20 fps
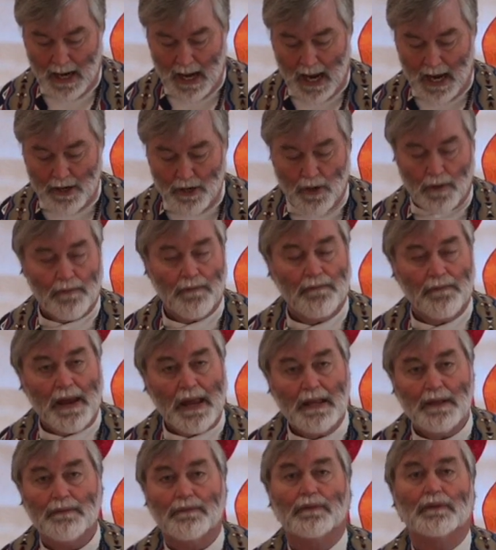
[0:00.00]
and your
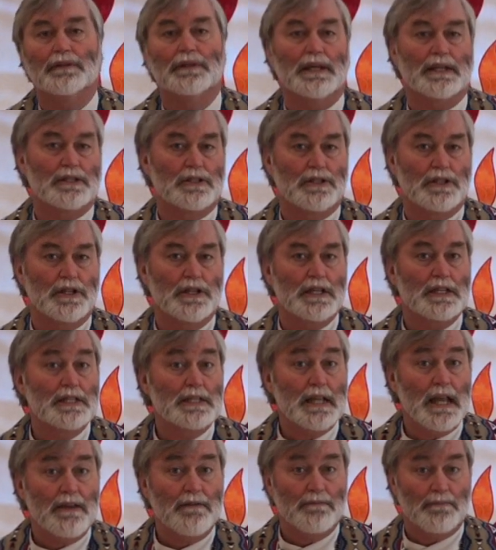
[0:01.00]
faithfulness to the
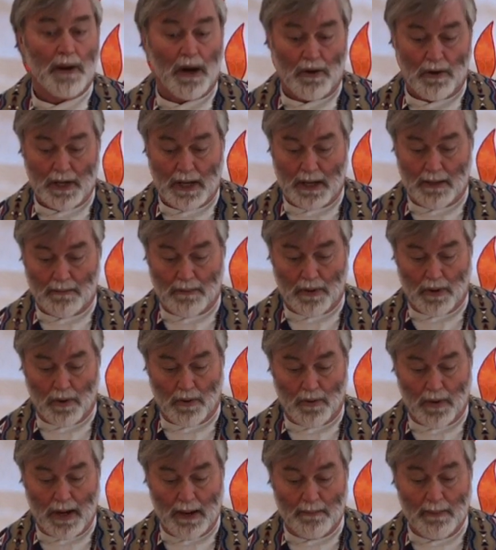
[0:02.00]
safe parking
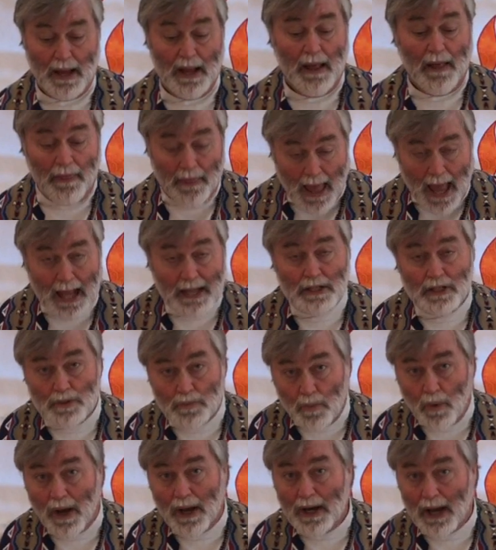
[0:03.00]
program. That's
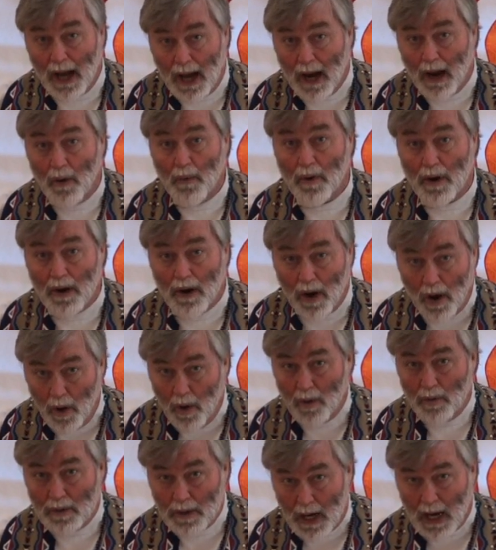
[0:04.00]
what our
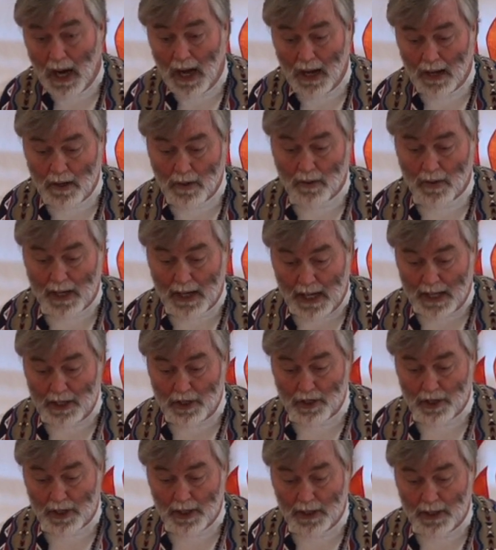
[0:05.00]
own
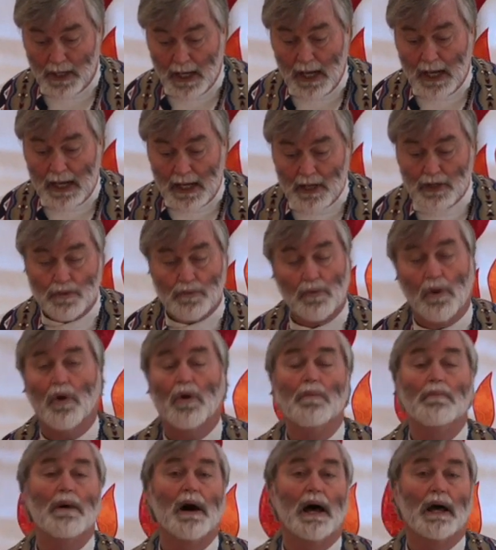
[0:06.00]
congregation is
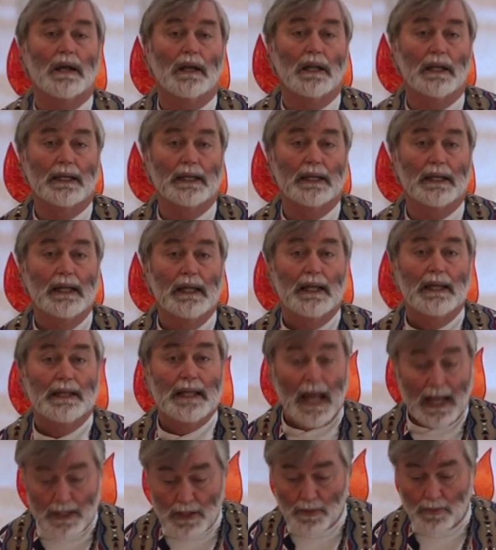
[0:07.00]
role modeling.
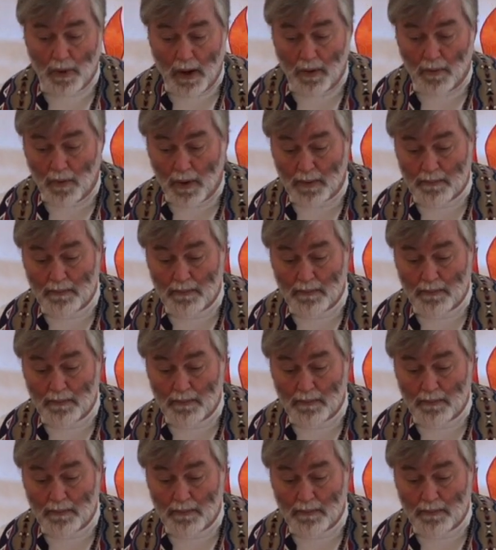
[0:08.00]
That's what we're